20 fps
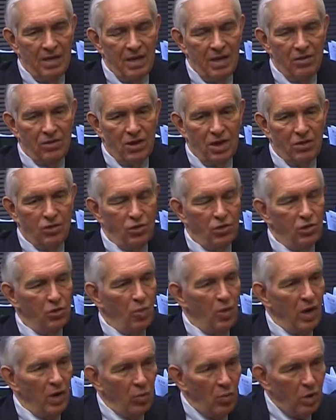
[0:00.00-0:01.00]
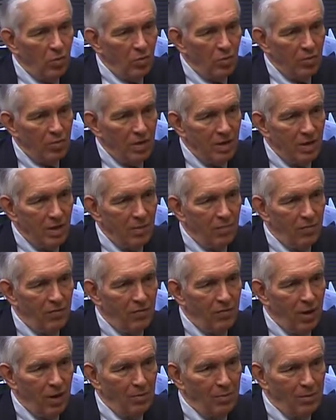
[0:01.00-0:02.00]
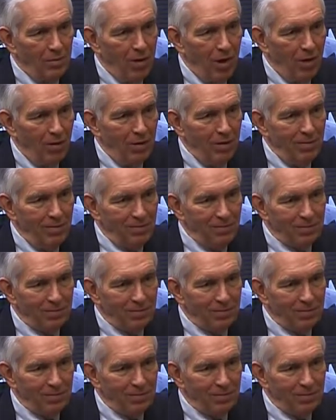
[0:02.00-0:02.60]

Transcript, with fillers: he's not sure where one would be coming from tomorrow.